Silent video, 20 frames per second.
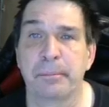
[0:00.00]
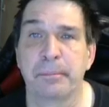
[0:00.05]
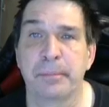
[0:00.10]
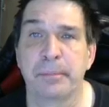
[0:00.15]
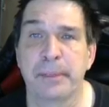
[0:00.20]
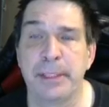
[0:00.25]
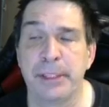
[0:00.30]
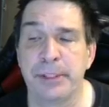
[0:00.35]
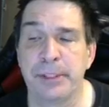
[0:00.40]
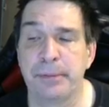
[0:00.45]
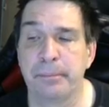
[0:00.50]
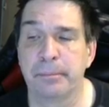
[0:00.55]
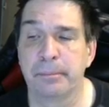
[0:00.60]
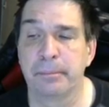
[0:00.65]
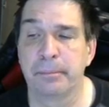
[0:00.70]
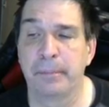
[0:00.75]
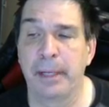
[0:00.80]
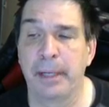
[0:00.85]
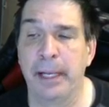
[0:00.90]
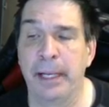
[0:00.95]
teaching
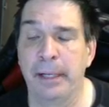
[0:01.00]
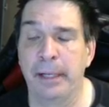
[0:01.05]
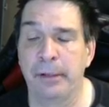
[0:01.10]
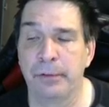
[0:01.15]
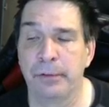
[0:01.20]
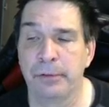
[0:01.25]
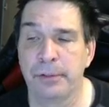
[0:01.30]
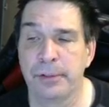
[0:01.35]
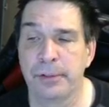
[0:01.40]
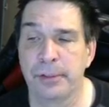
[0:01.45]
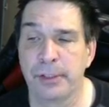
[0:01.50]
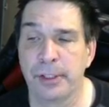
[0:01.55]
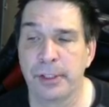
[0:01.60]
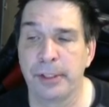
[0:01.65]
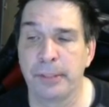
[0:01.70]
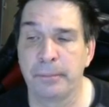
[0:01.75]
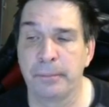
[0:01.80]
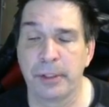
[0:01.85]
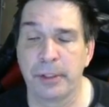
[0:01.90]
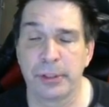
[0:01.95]
and
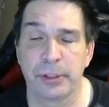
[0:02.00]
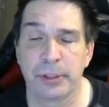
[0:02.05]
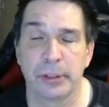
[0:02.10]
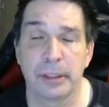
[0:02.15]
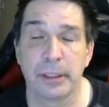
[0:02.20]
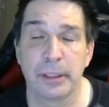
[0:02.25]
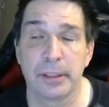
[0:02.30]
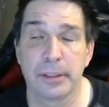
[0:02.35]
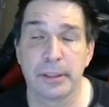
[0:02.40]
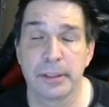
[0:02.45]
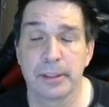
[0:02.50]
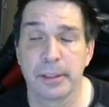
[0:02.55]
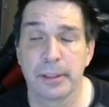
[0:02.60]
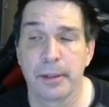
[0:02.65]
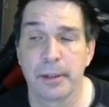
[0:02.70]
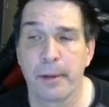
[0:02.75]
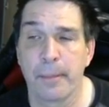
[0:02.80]
studying martial arts.